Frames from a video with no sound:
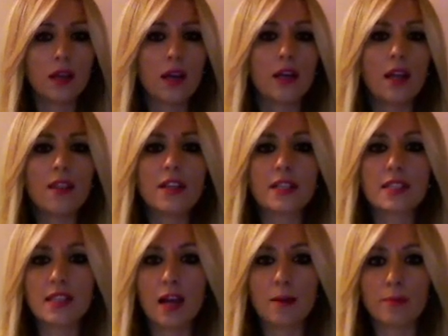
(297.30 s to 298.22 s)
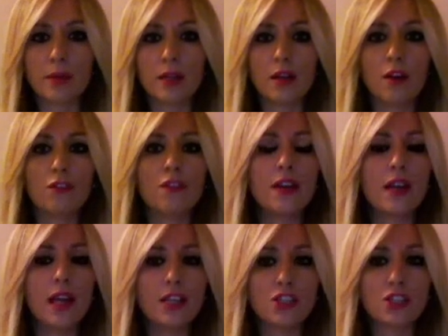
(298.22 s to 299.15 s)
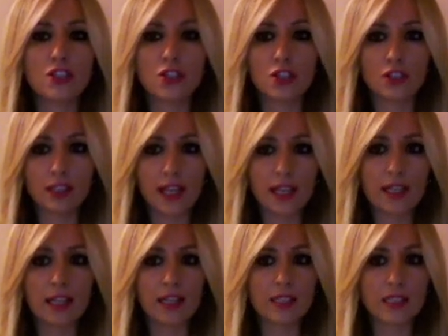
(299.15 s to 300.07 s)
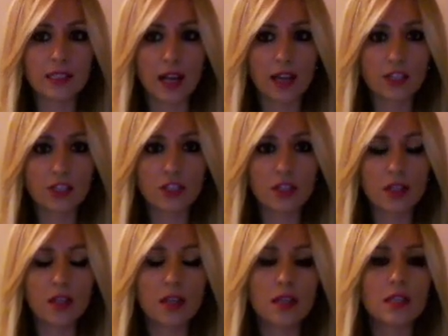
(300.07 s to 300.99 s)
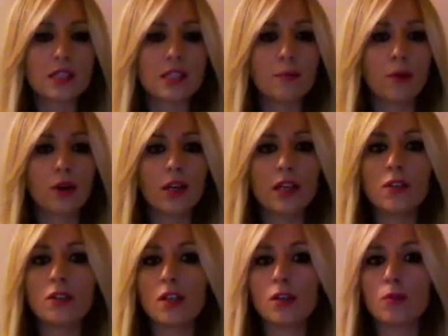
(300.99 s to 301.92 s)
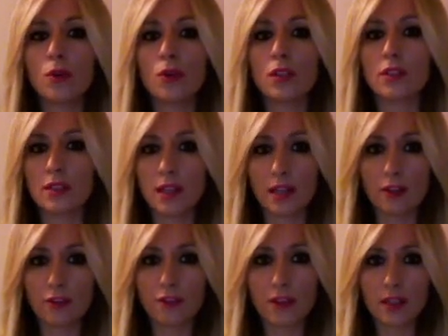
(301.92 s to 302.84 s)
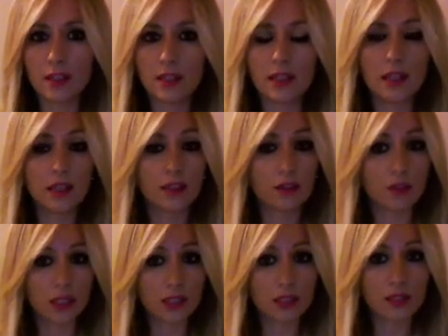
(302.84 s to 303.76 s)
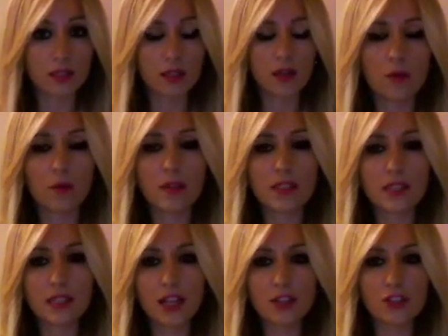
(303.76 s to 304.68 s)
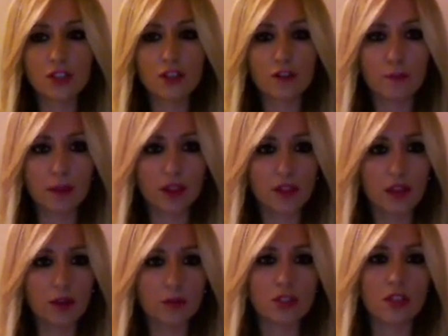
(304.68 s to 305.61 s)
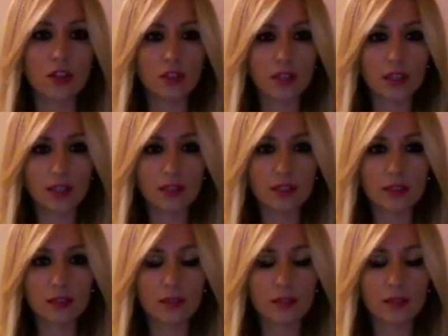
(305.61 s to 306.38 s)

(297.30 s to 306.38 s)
Another example of an ancient geotechnical structure is the polygonal wall in Delphi, in Greece, where the sanctuary of Pythia was located.